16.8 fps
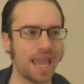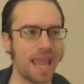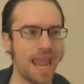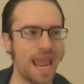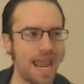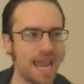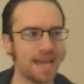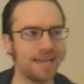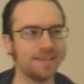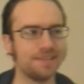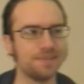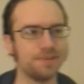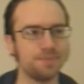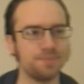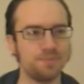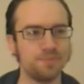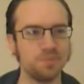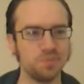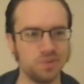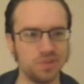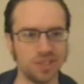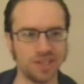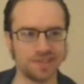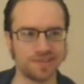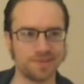And
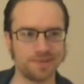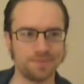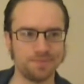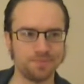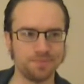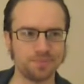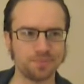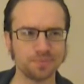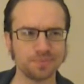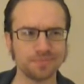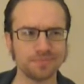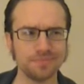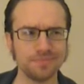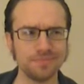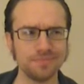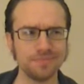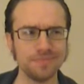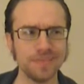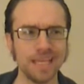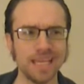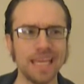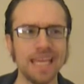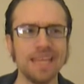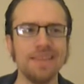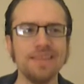just
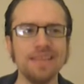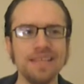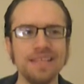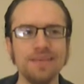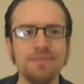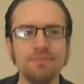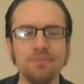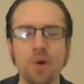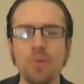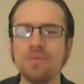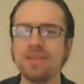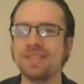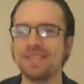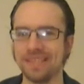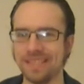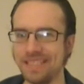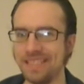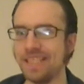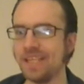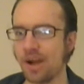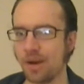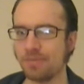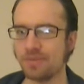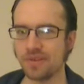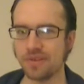in the moments leading
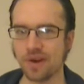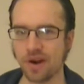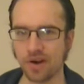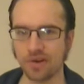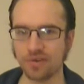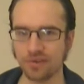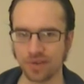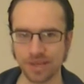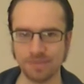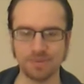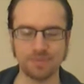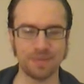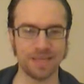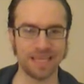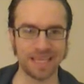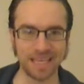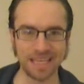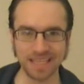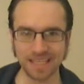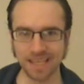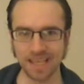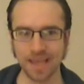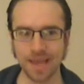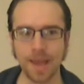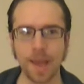up to the Hunger Games
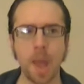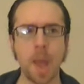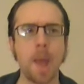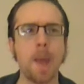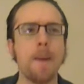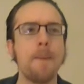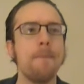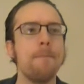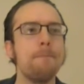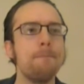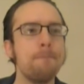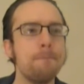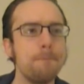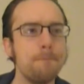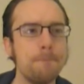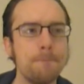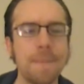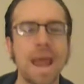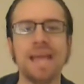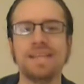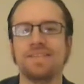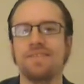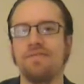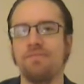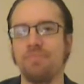beginning,
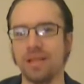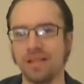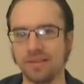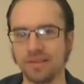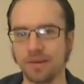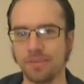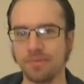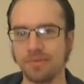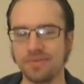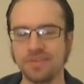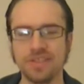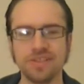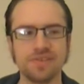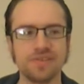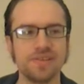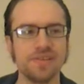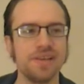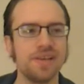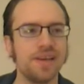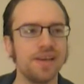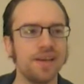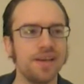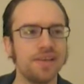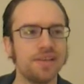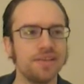massive buildup. Just,
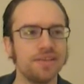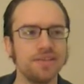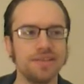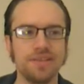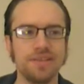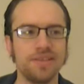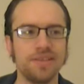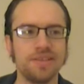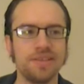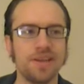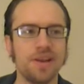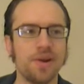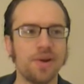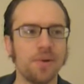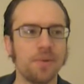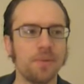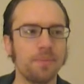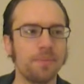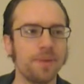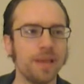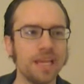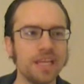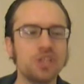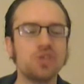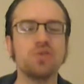you know,
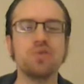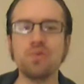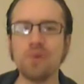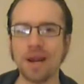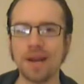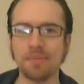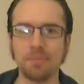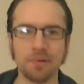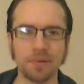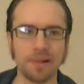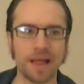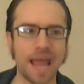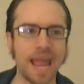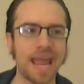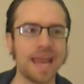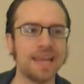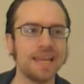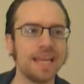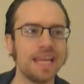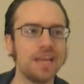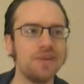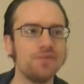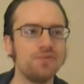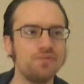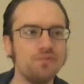incredible, and
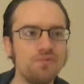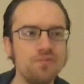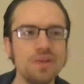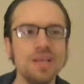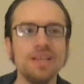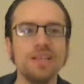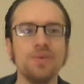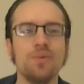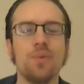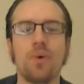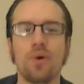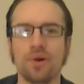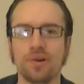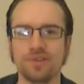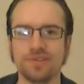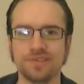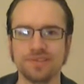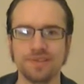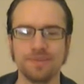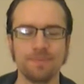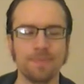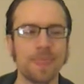it really works.